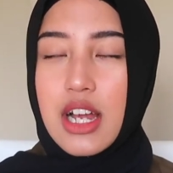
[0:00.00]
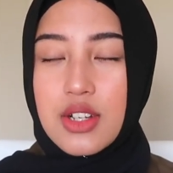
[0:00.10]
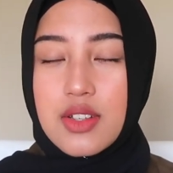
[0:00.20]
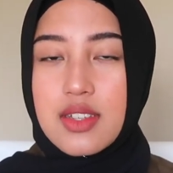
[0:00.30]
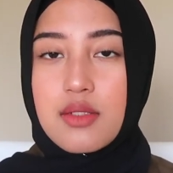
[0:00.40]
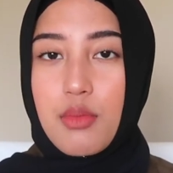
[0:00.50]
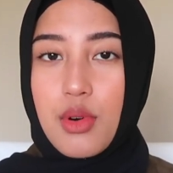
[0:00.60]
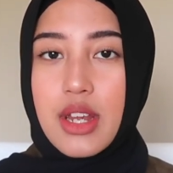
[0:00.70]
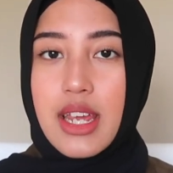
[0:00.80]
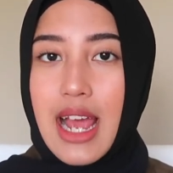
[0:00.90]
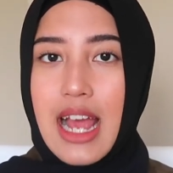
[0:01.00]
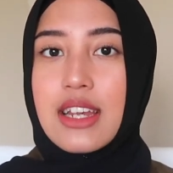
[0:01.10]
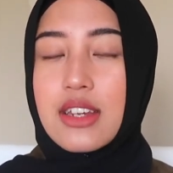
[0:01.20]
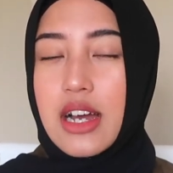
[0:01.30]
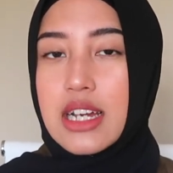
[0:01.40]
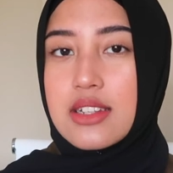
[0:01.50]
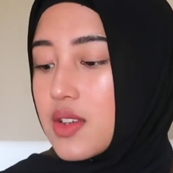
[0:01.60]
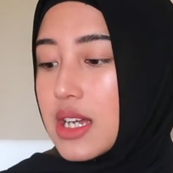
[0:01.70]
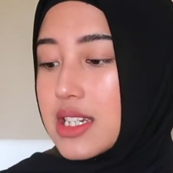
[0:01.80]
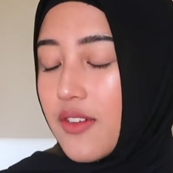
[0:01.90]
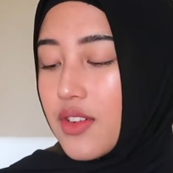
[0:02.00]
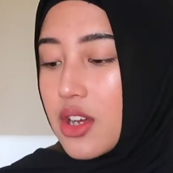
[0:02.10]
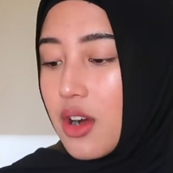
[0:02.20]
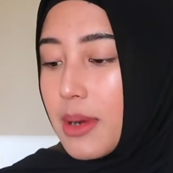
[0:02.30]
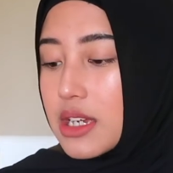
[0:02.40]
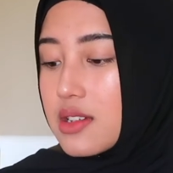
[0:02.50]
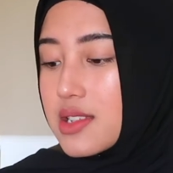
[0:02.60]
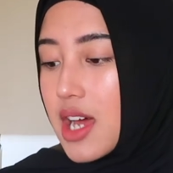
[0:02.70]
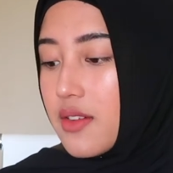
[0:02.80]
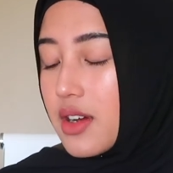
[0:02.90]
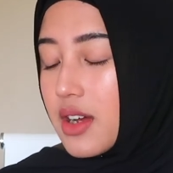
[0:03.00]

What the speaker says: I use this morning and night, so I definitely got my use out of